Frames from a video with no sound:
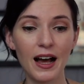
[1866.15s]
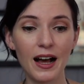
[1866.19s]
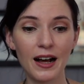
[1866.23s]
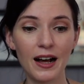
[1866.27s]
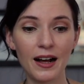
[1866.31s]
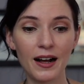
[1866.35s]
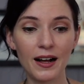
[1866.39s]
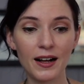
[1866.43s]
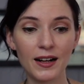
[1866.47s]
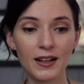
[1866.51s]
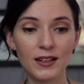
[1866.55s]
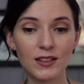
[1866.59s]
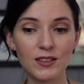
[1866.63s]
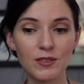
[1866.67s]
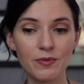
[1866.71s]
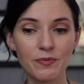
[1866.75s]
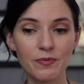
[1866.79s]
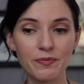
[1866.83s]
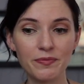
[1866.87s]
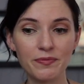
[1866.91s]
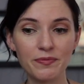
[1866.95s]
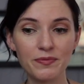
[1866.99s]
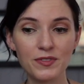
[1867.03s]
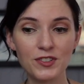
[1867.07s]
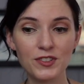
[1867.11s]

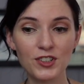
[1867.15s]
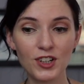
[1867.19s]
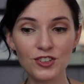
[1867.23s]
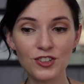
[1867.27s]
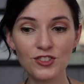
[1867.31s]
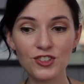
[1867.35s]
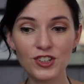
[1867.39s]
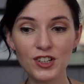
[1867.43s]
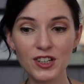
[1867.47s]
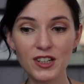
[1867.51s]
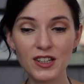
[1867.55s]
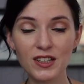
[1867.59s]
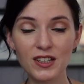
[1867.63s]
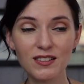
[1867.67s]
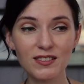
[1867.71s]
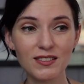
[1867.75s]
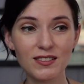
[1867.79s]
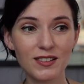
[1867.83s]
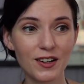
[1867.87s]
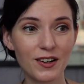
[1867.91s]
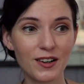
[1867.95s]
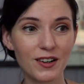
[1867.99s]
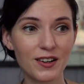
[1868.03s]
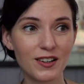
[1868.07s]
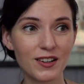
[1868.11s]
Judgy,
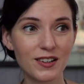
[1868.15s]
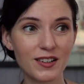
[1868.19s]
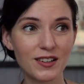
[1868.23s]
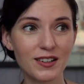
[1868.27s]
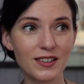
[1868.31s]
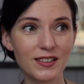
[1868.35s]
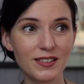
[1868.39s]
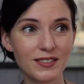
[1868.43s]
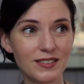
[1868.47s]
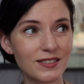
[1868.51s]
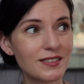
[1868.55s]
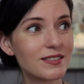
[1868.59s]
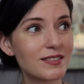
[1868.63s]
our